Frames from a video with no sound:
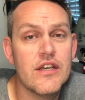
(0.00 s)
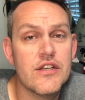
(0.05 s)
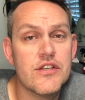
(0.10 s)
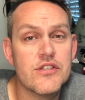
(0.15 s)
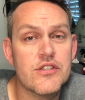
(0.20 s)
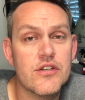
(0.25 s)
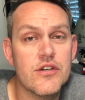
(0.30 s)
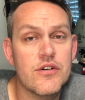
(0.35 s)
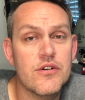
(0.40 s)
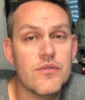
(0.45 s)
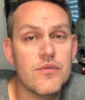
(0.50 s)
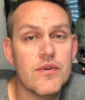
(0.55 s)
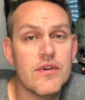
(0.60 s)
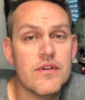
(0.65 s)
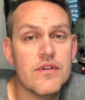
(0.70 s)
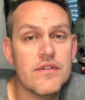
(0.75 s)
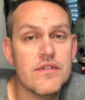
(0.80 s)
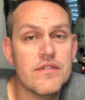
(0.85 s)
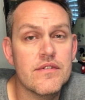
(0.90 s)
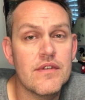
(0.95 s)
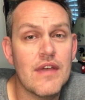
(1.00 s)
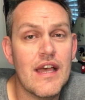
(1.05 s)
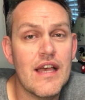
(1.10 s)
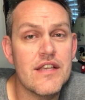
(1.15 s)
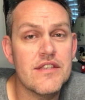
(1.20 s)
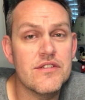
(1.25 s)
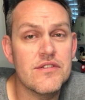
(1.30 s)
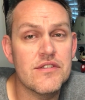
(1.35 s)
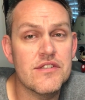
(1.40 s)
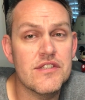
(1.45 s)
So
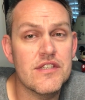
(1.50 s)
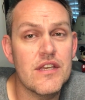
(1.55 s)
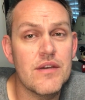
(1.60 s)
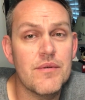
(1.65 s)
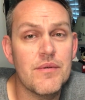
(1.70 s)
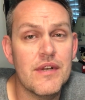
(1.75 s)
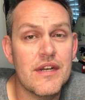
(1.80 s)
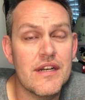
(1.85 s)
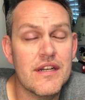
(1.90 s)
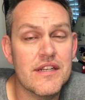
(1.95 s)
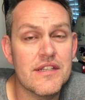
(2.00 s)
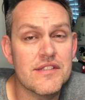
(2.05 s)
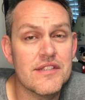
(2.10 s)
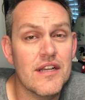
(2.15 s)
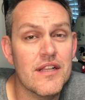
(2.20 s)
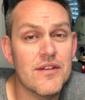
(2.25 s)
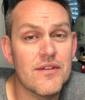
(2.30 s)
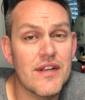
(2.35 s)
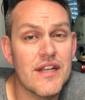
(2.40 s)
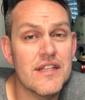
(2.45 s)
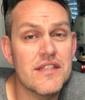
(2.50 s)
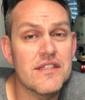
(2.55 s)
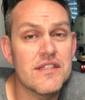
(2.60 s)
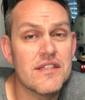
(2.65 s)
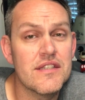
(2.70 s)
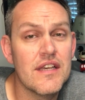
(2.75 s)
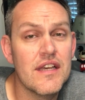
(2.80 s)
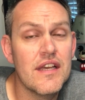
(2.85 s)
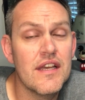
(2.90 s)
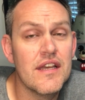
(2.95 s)
as you'll see when it accelerates,